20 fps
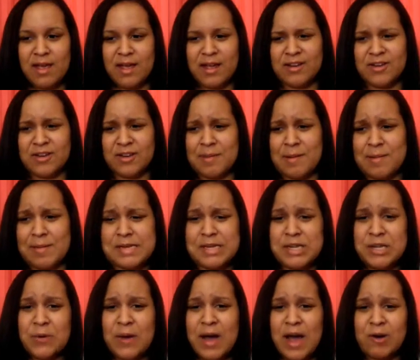It took maybe
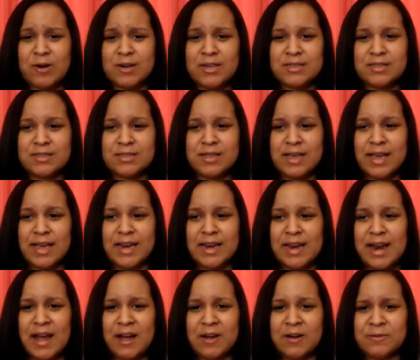2 hours in
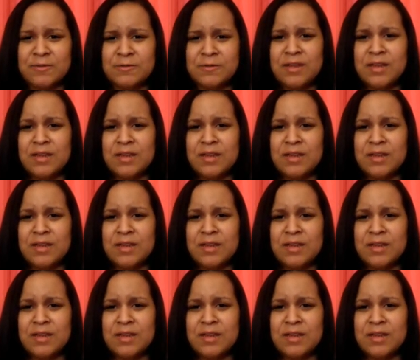and out,